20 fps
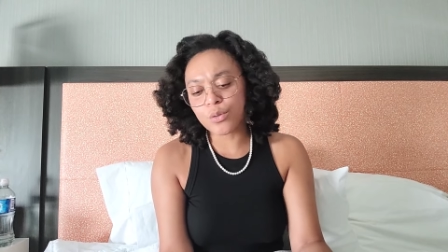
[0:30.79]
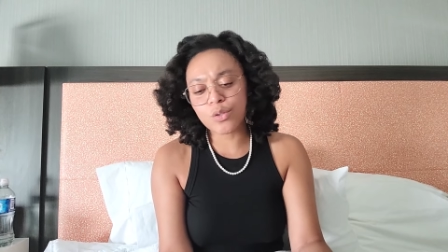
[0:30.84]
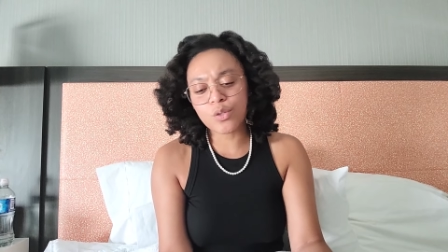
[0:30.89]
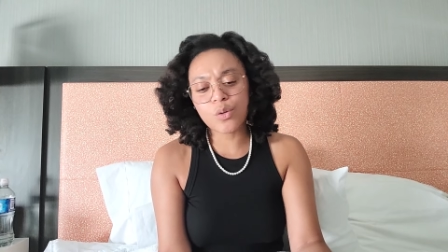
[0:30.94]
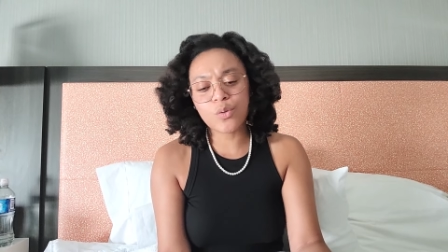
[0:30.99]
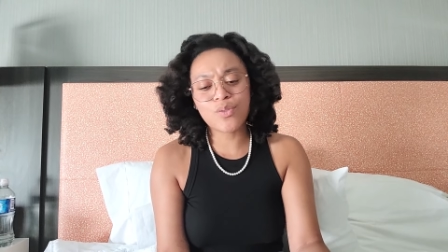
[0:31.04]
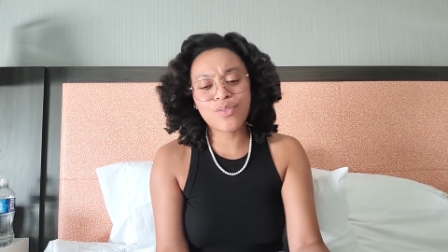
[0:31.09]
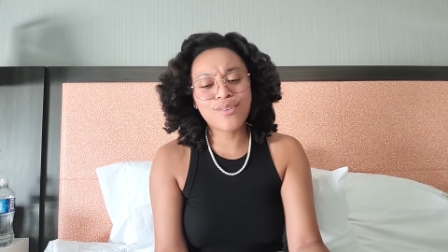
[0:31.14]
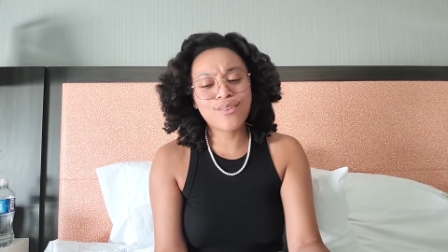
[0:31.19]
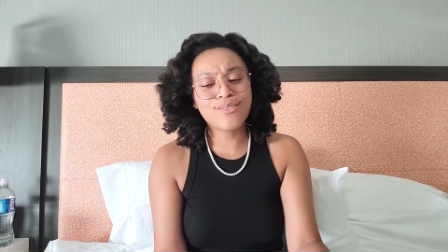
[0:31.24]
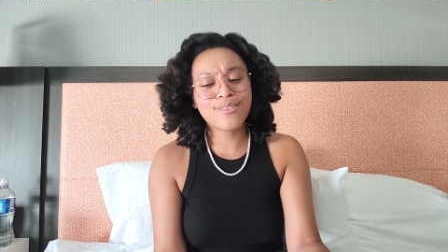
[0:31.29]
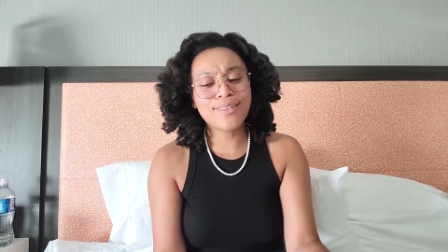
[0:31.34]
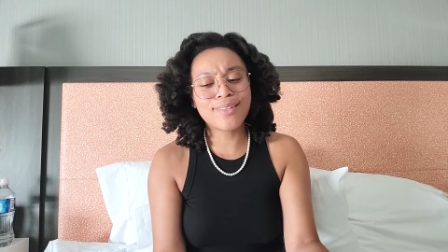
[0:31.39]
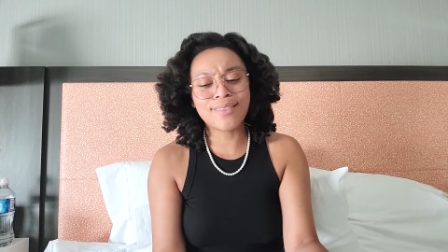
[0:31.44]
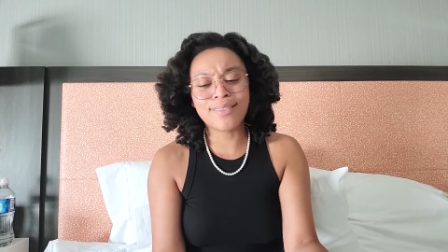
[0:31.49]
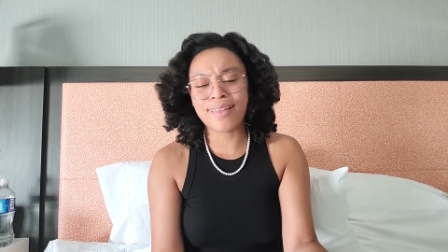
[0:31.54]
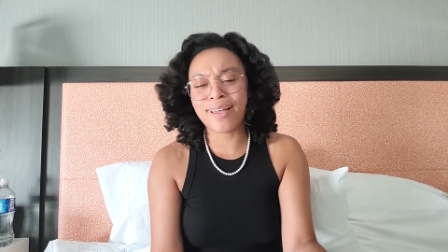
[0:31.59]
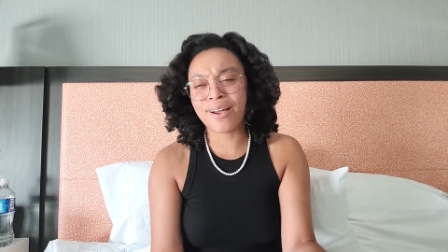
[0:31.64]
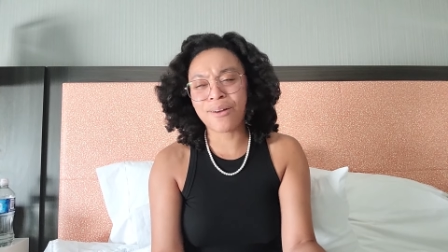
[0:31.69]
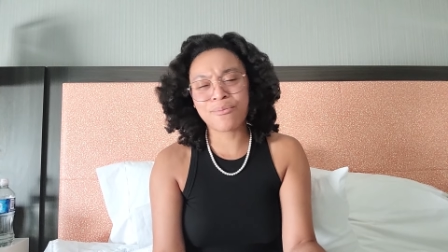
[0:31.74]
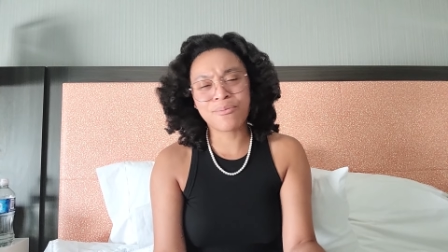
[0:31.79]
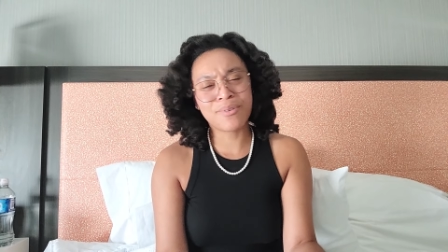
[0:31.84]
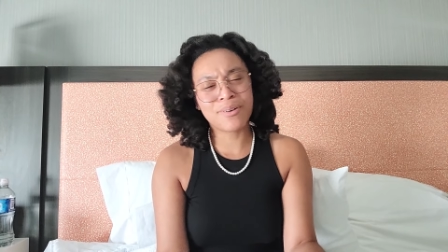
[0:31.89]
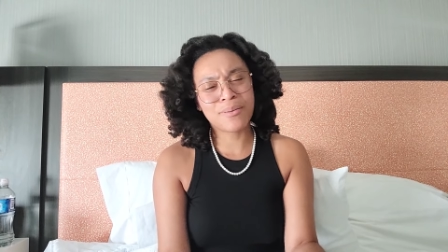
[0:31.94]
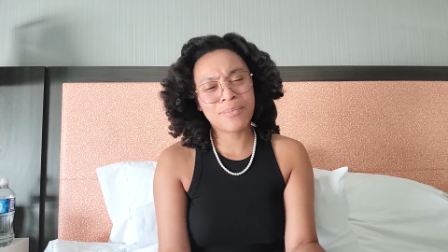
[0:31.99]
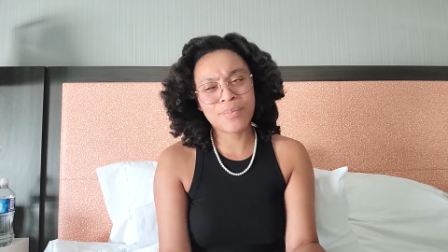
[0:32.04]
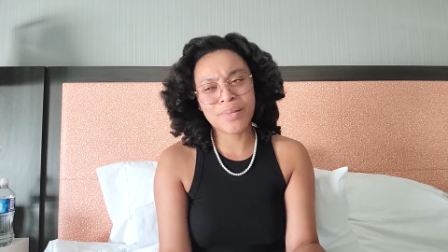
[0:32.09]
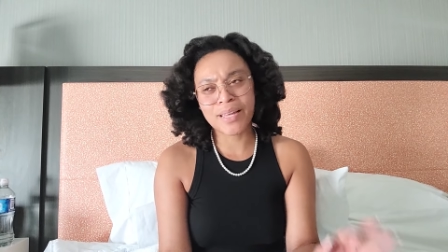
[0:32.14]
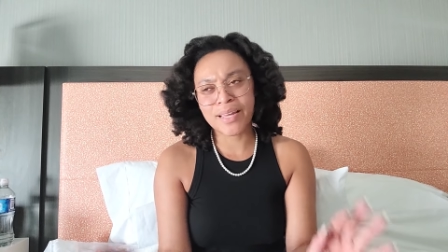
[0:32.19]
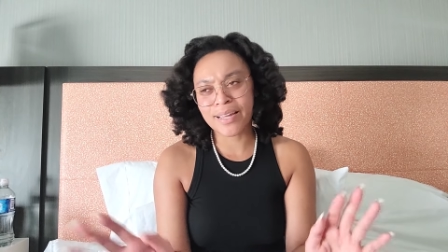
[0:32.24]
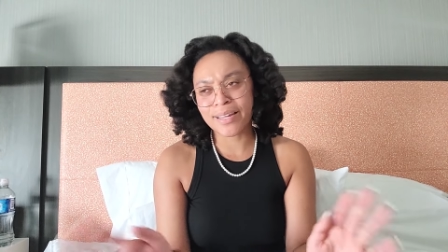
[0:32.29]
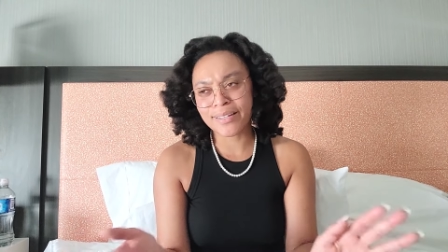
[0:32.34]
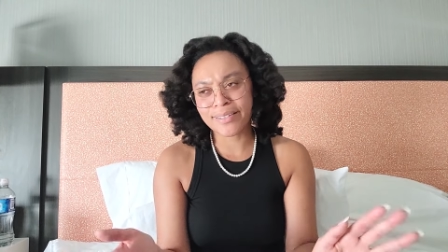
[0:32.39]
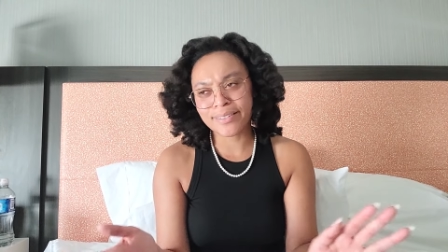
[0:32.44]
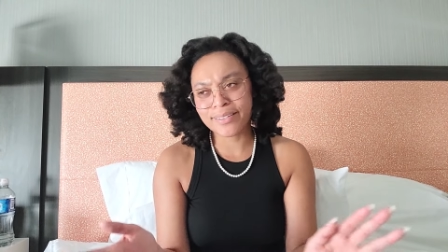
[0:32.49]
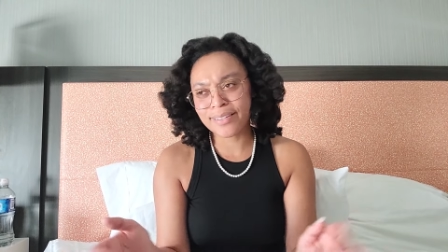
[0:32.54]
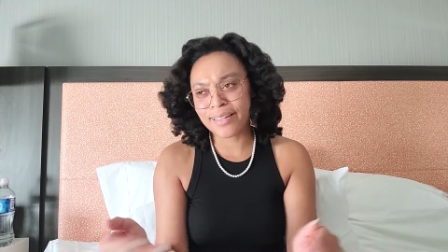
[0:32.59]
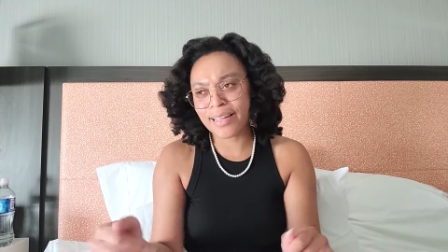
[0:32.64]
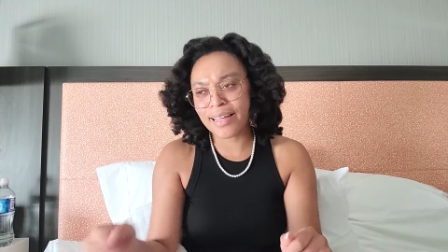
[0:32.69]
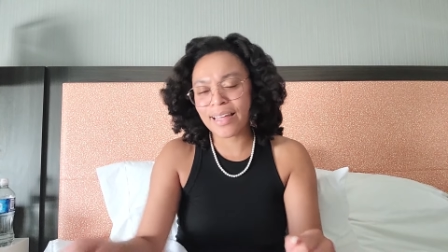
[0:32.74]
So there's a lot where I'm like,
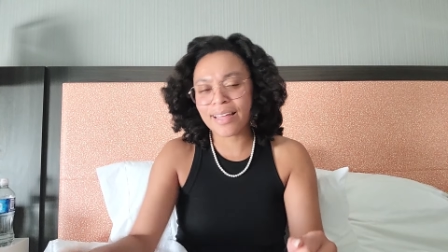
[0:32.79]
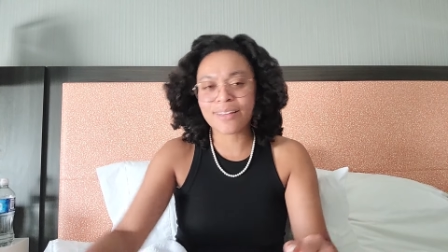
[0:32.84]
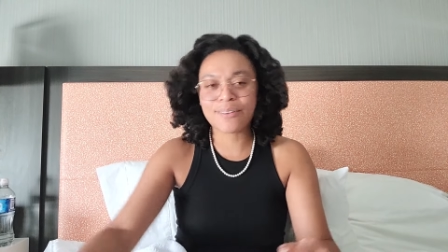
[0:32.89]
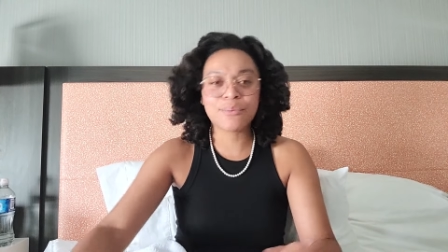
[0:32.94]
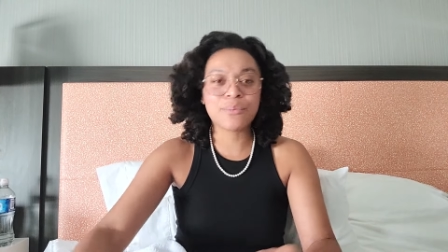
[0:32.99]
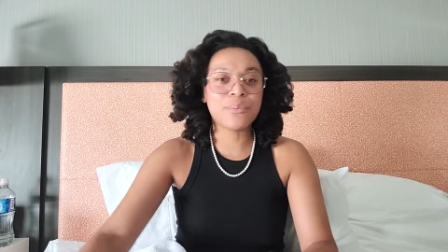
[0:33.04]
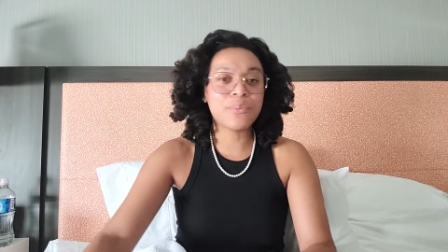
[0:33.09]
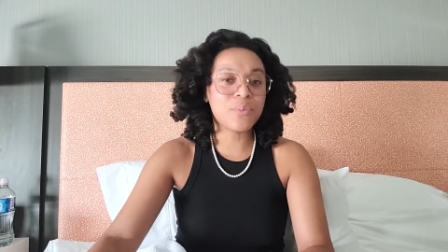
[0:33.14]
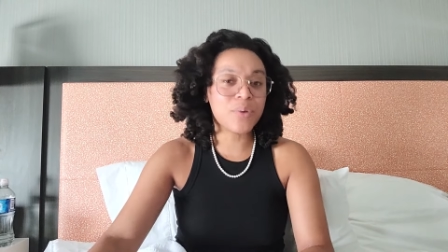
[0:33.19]
uh,